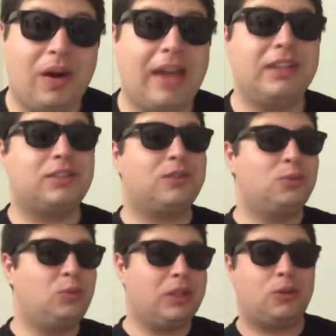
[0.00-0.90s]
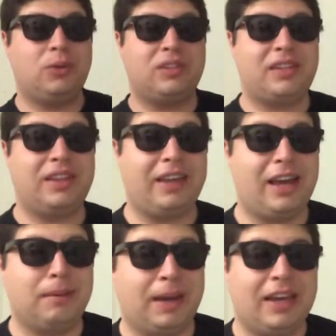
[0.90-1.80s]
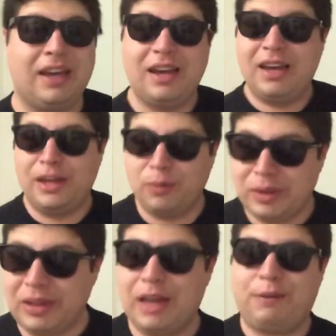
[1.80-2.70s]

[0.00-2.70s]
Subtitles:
And it's really cool to see in the anime. In real life,